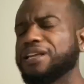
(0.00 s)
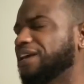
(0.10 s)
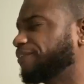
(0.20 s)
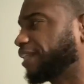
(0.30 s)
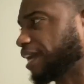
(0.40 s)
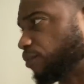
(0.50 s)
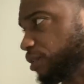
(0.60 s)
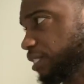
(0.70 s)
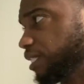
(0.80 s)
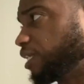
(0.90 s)
I feel like I
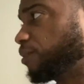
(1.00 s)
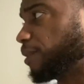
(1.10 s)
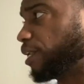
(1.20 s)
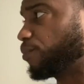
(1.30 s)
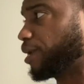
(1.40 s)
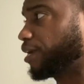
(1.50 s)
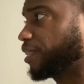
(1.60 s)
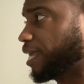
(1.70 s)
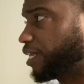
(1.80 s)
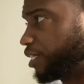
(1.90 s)
wouldn't see anybody wearing
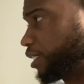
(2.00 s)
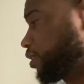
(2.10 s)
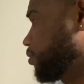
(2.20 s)
that just